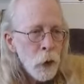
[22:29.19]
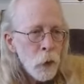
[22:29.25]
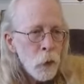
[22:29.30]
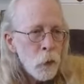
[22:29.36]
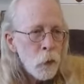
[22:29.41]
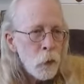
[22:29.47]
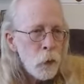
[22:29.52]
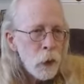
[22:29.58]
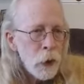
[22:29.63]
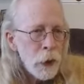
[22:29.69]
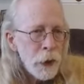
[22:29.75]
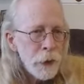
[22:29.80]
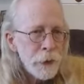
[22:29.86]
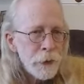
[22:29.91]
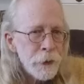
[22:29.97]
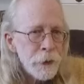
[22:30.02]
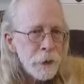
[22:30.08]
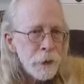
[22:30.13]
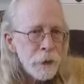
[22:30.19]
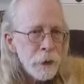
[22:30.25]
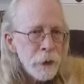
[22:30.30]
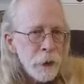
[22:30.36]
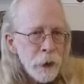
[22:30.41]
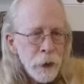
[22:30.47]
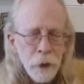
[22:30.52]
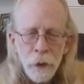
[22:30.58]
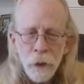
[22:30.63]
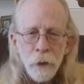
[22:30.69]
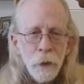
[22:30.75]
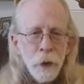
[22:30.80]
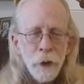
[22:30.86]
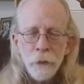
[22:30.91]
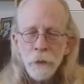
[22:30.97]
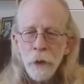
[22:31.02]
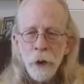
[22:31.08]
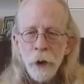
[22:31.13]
What, you know, what,